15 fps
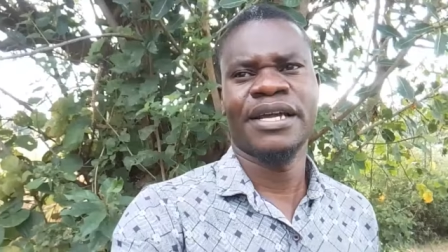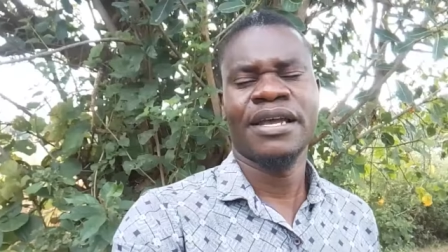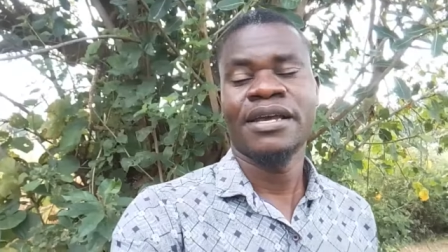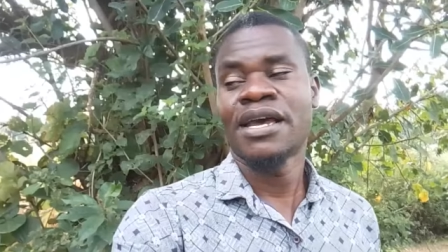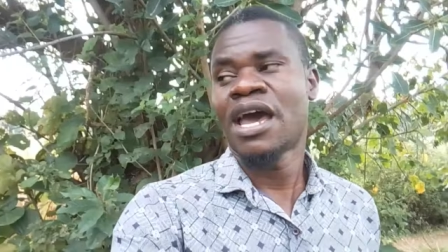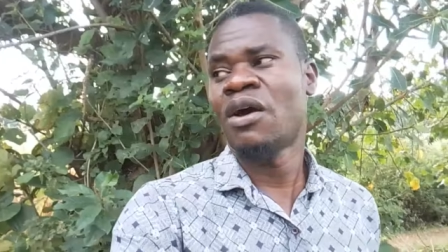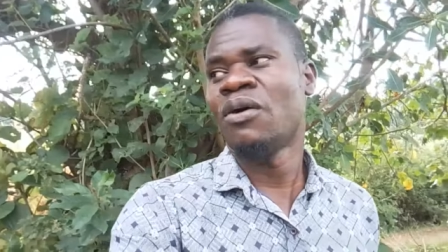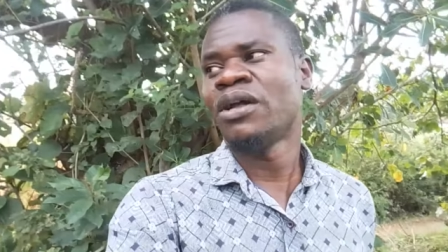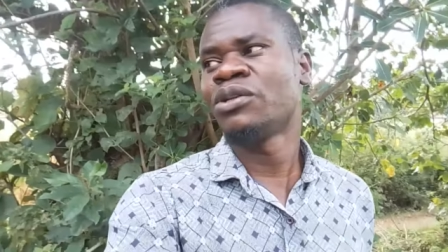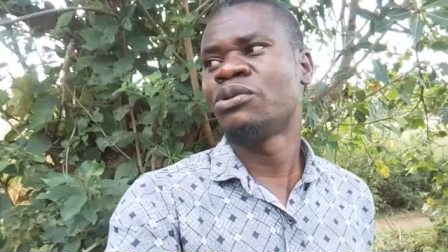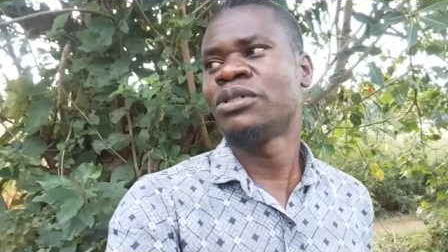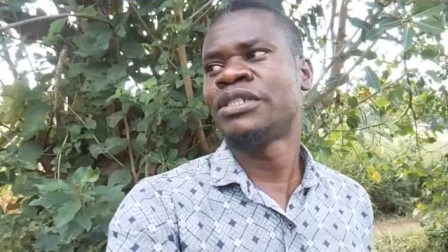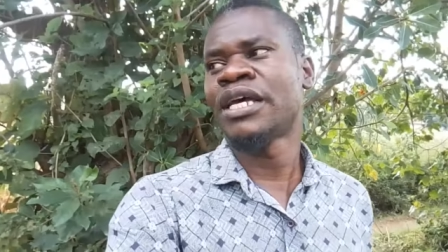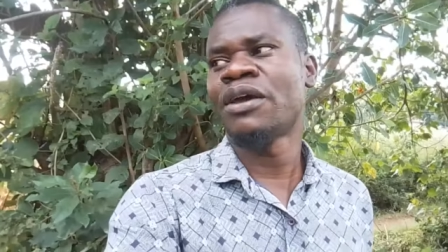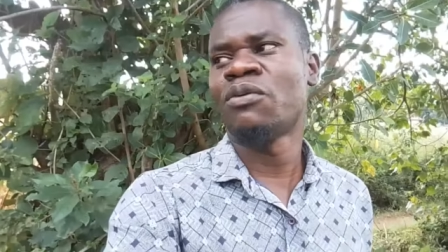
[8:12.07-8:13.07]
I want to
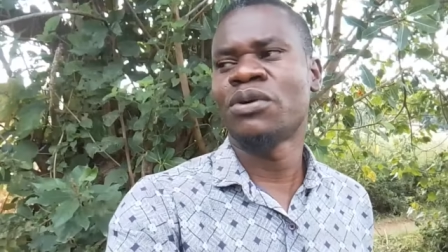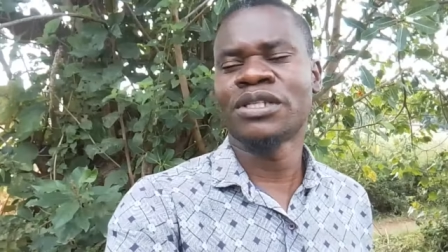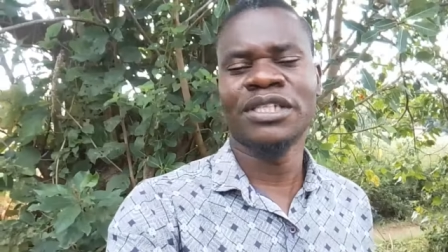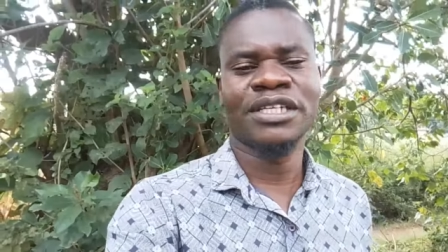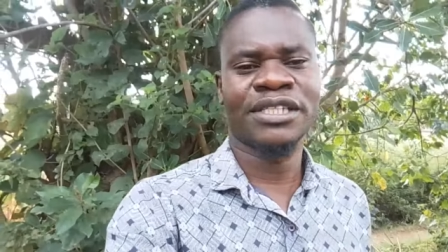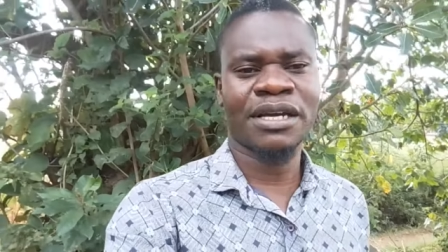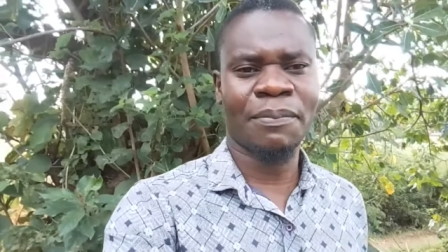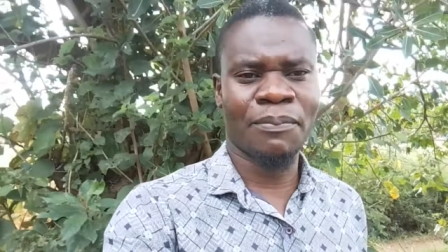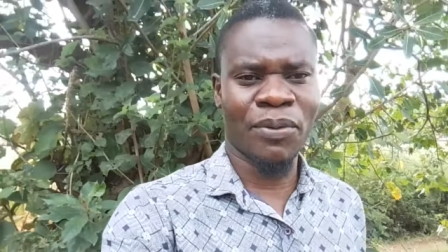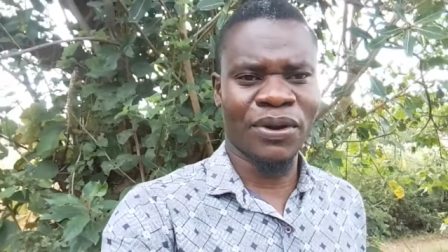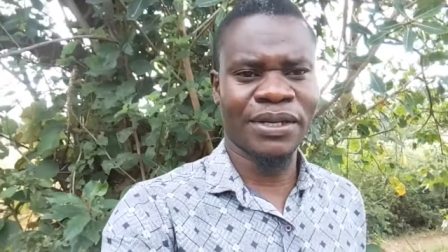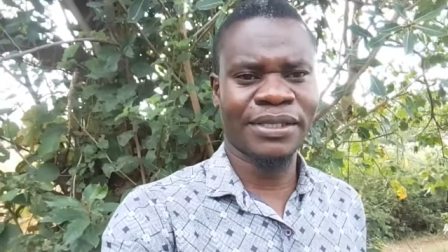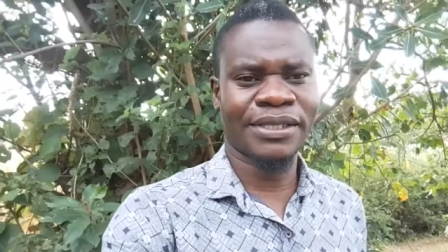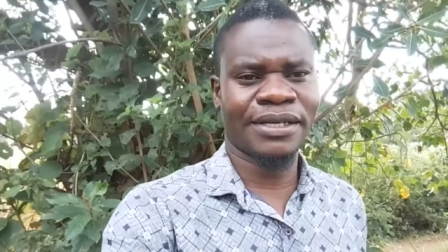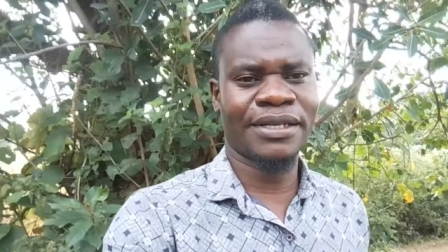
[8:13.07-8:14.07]
say I was
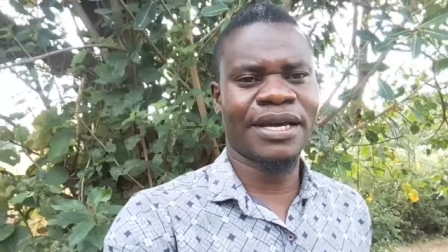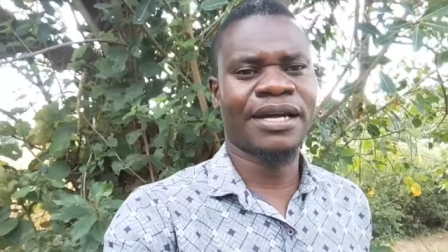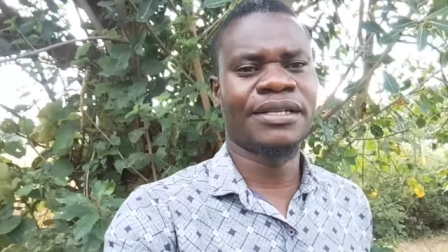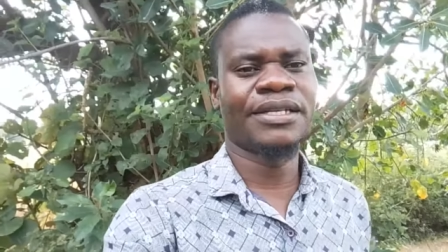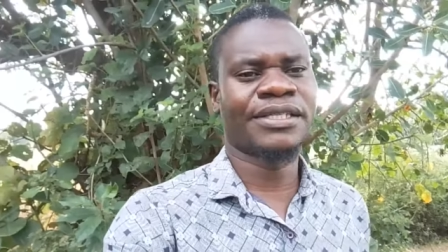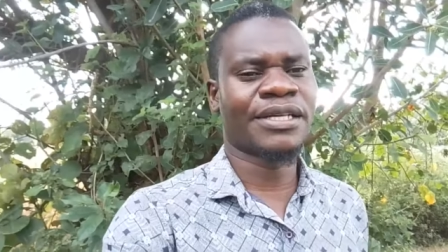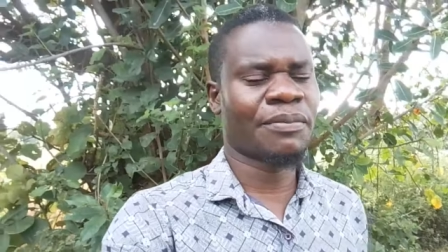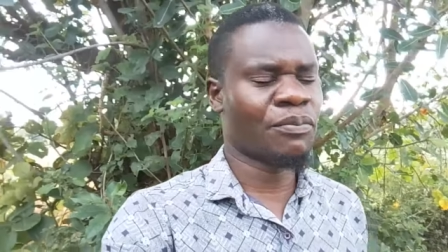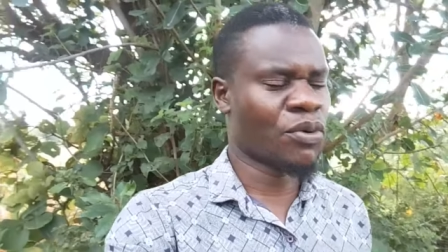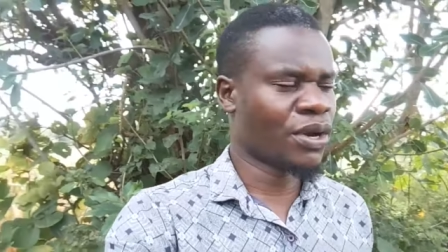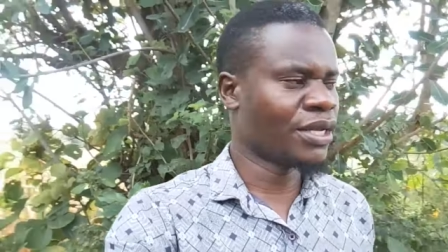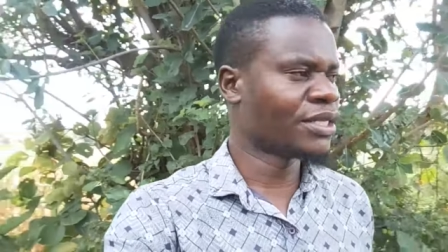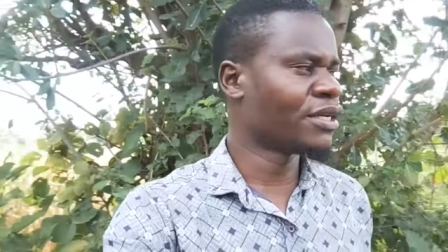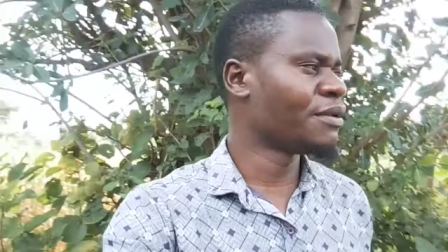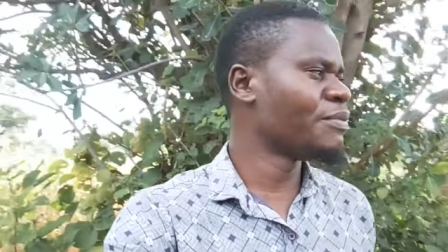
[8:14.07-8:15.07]
disappointed and
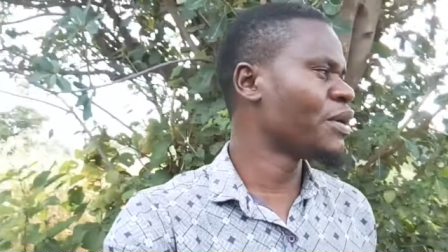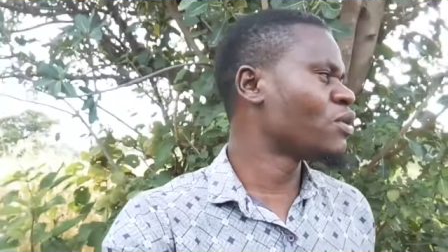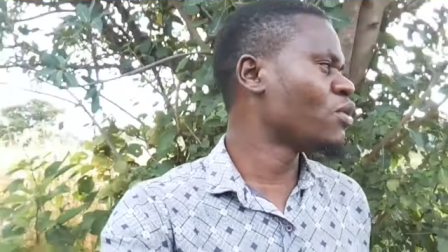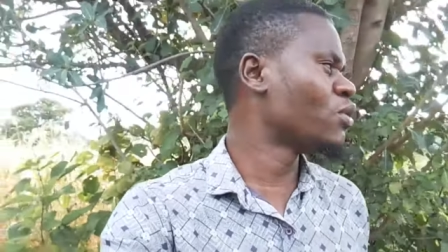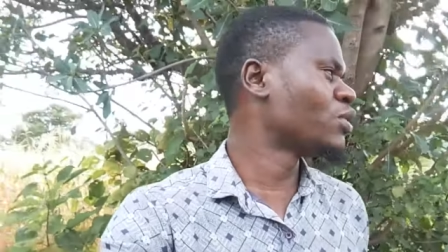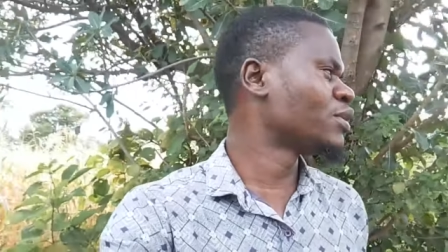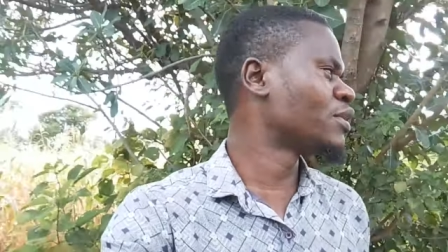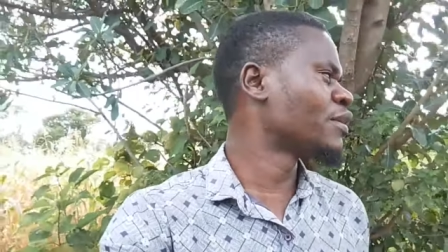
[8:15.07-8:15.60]
disappointed because